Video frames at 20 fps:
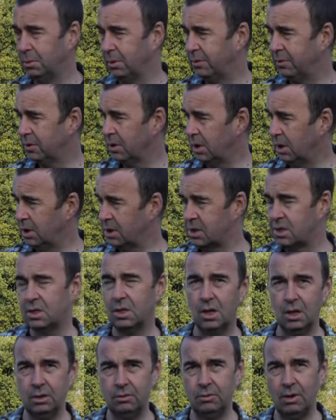We've got a
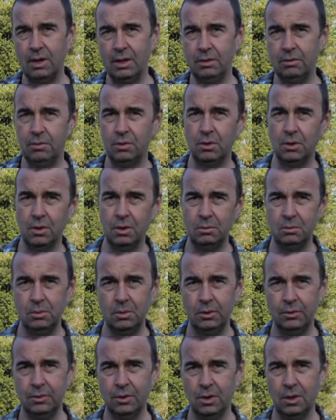site ready for them.
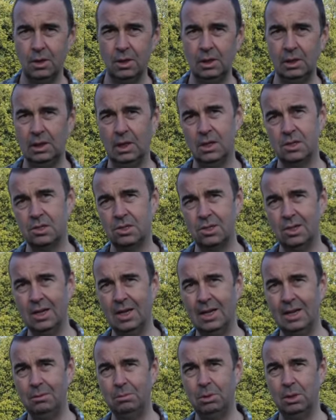We've got a, a
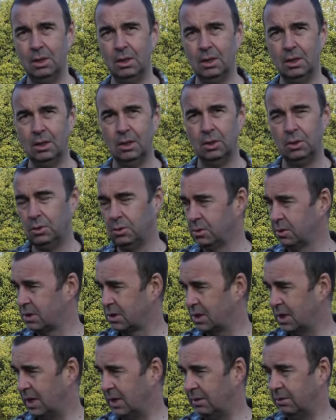slab all
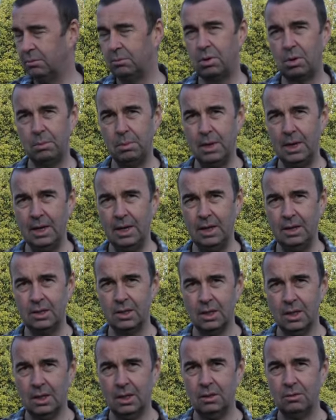set and
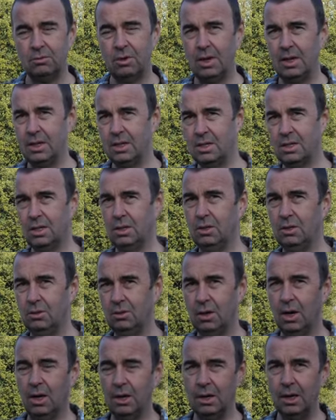prepared, ready
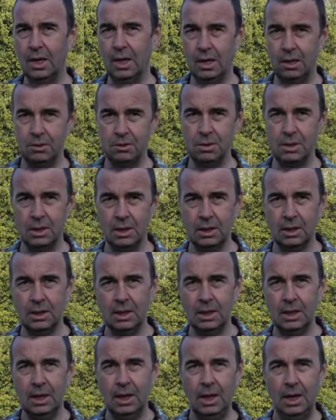to unload.
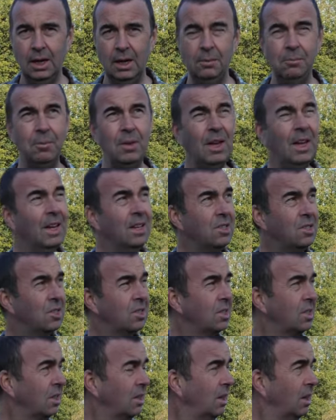Um,
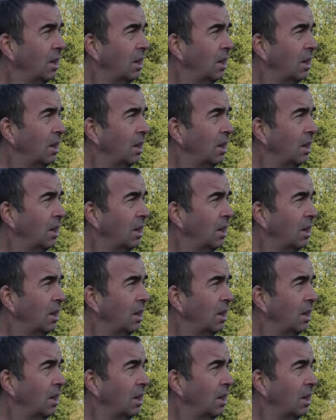it's